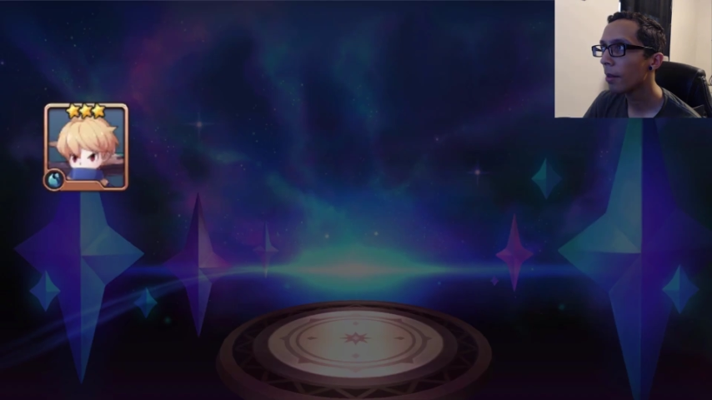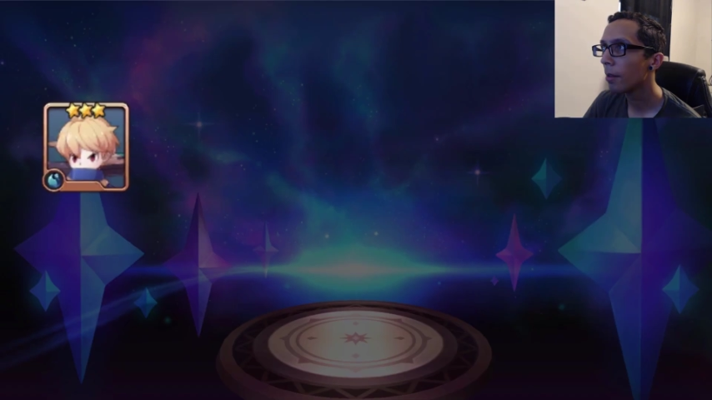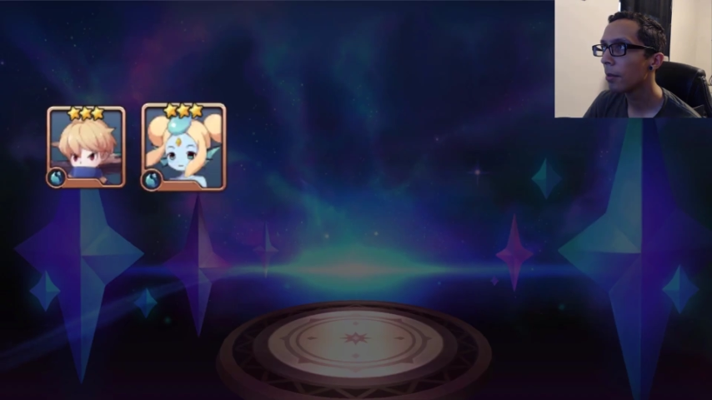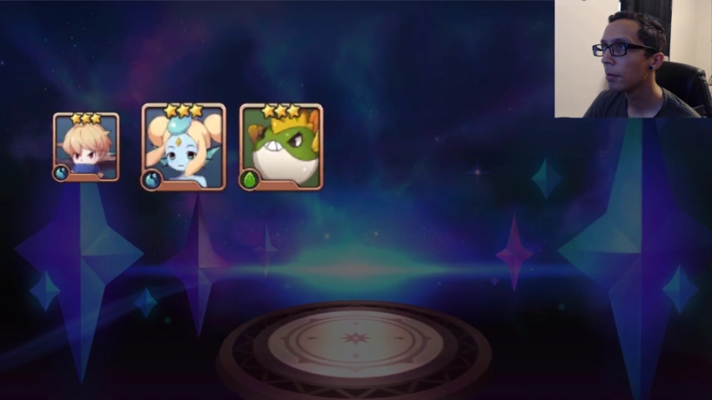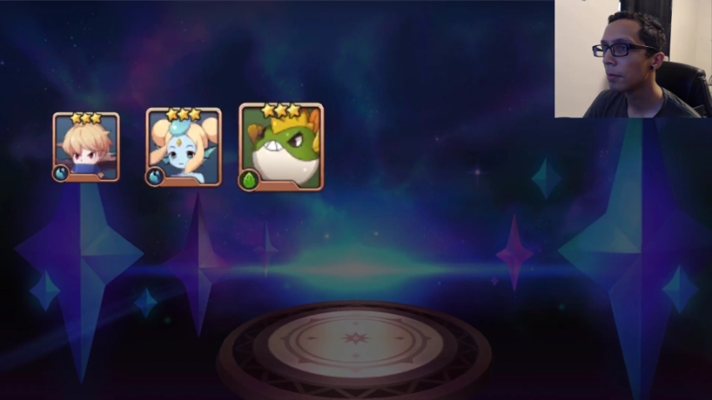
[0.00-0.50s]

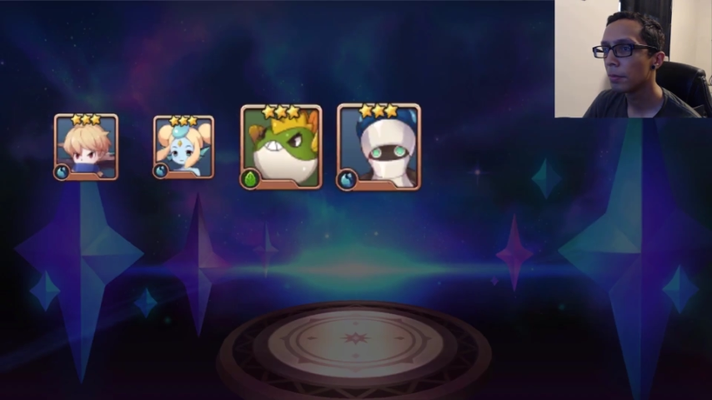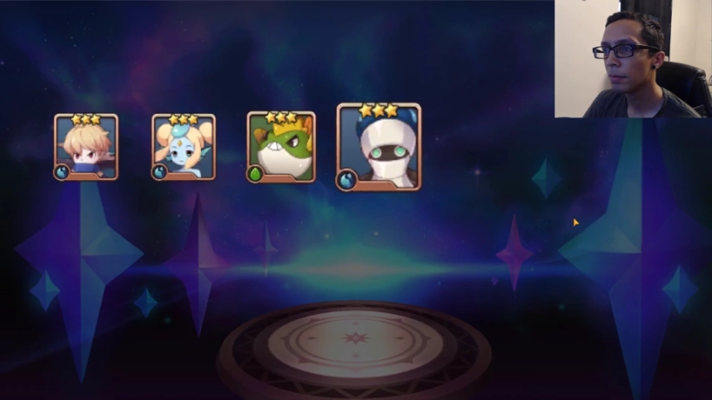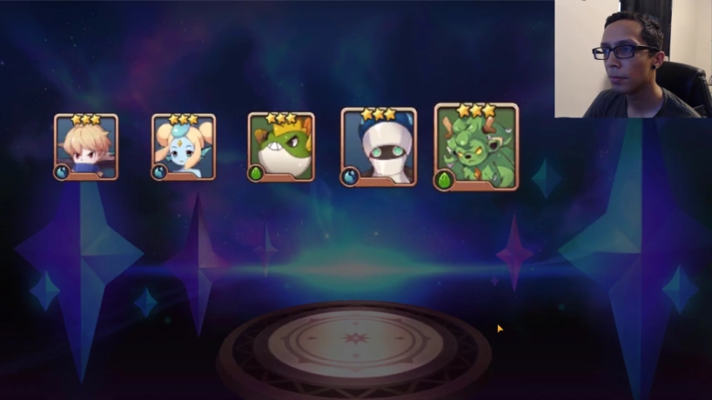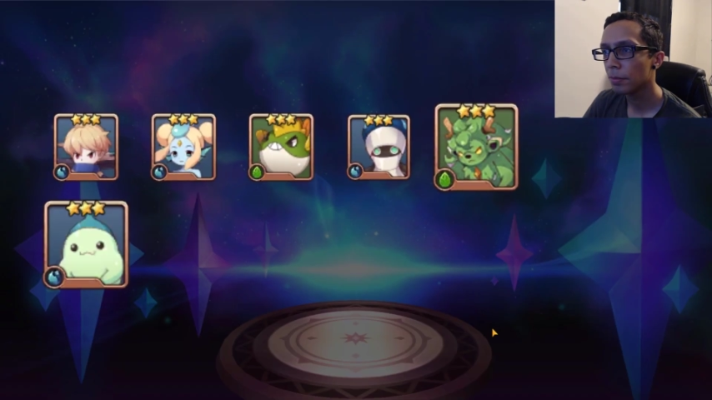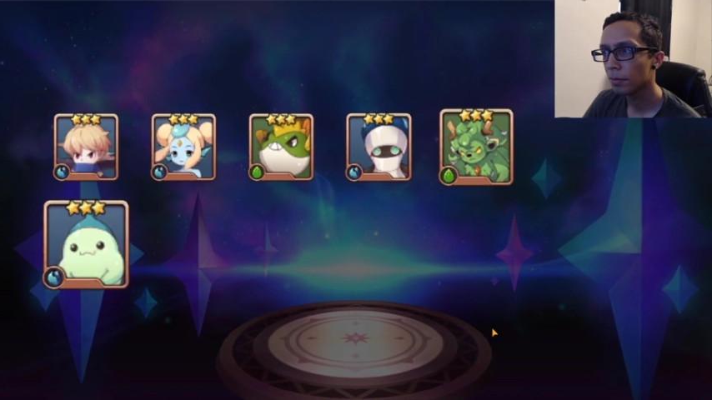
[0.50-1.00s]

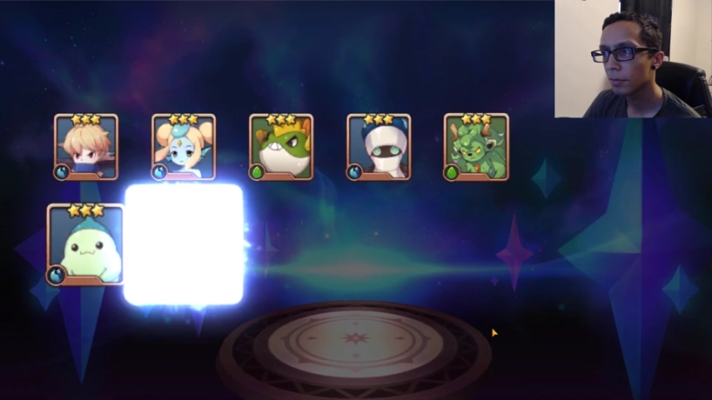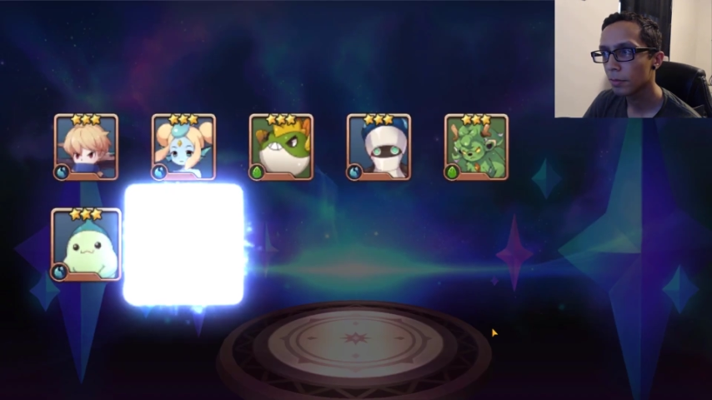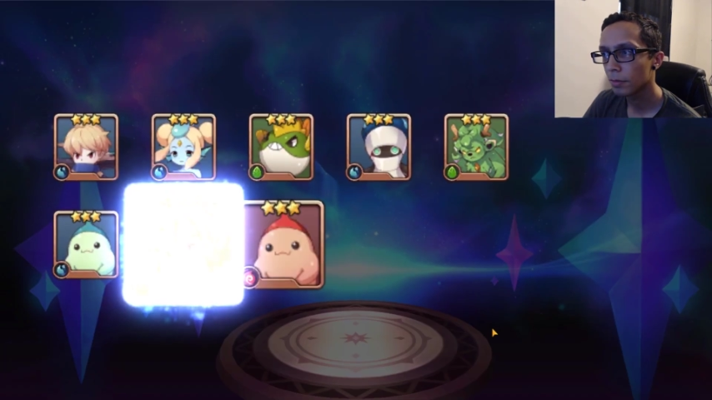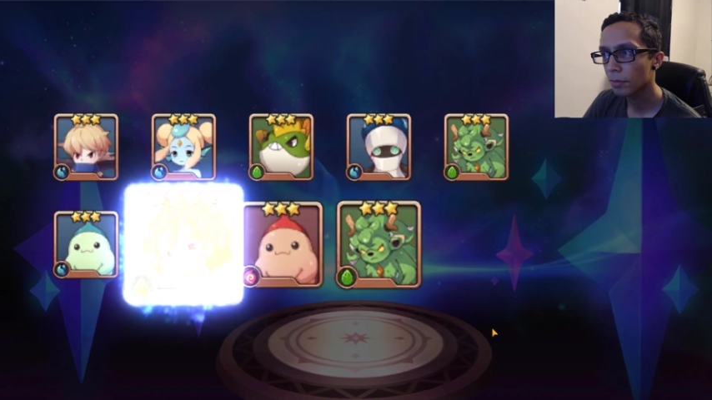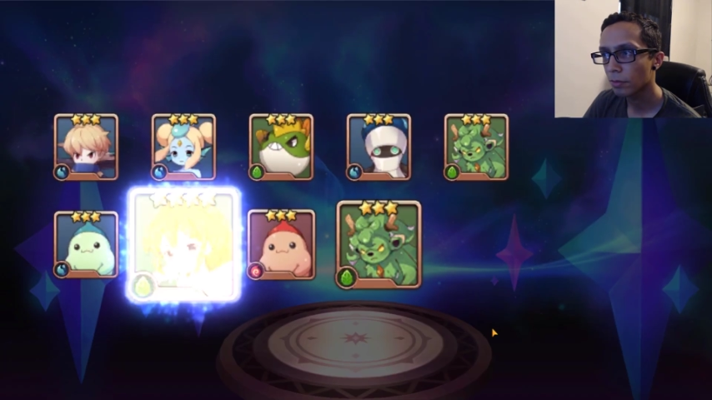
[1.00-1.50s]

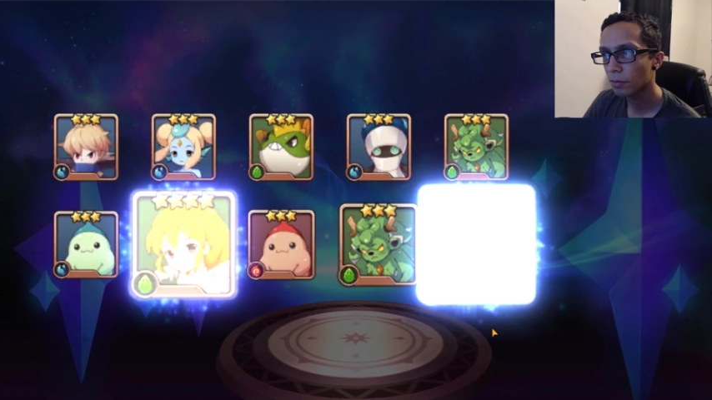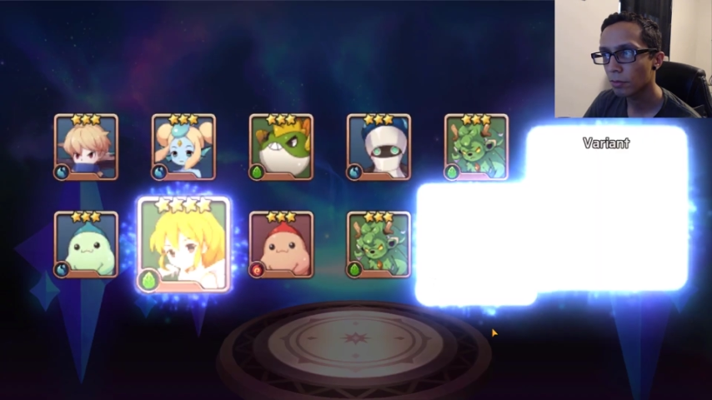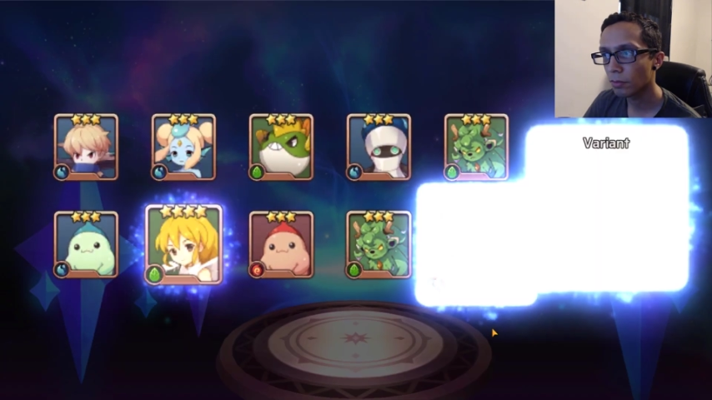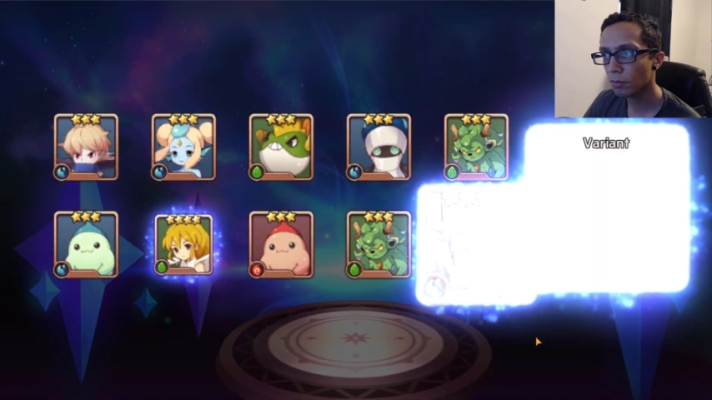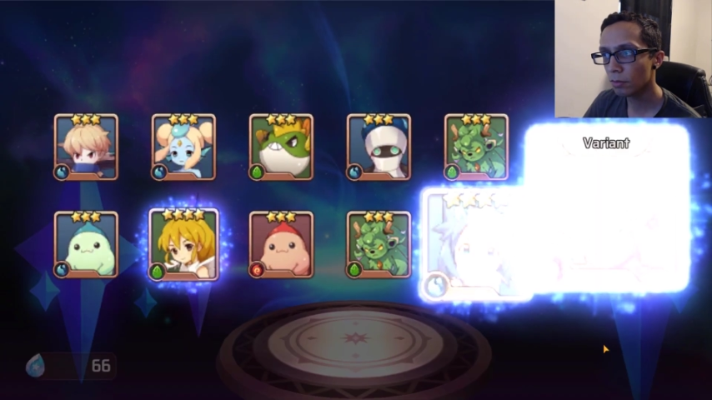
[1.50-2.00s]

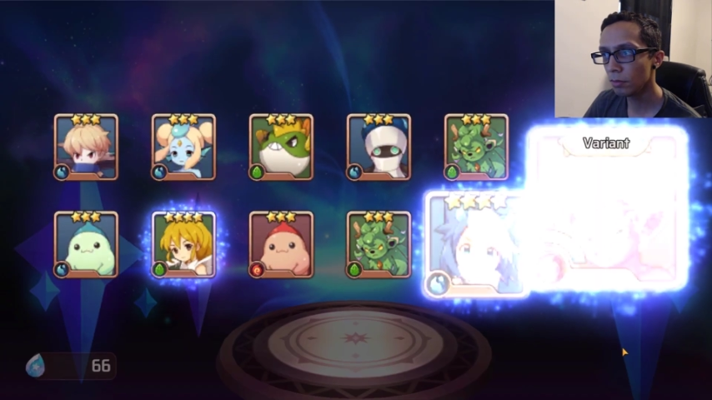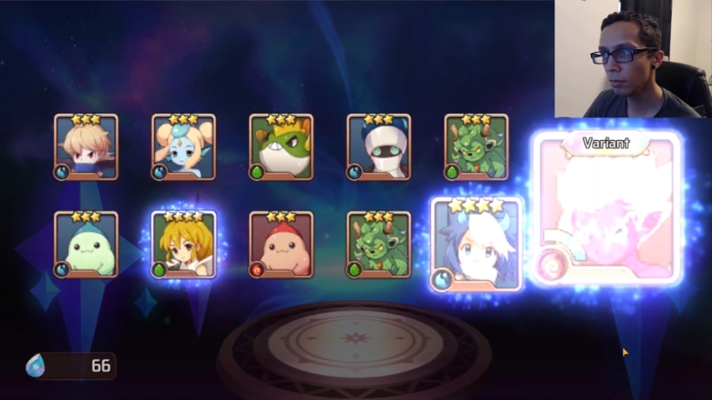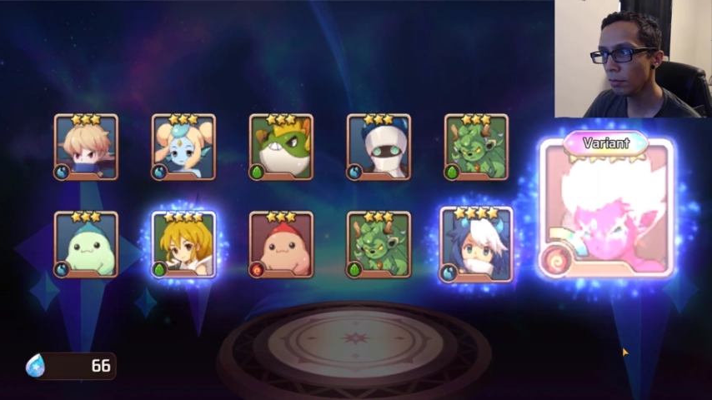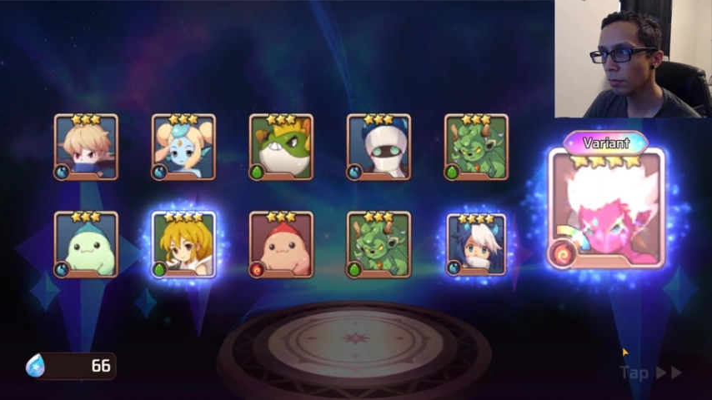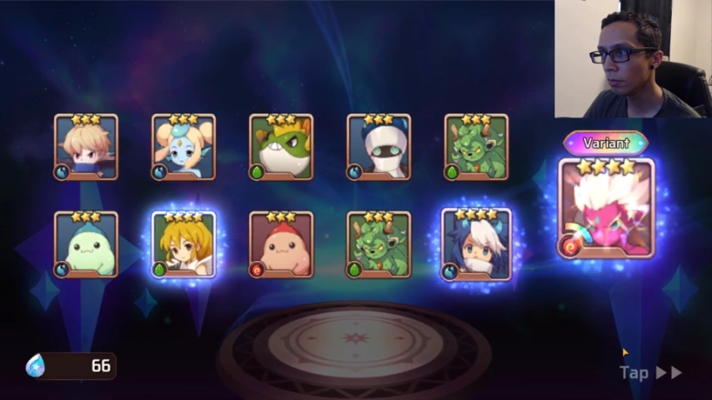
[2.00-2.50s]
(no one is talking)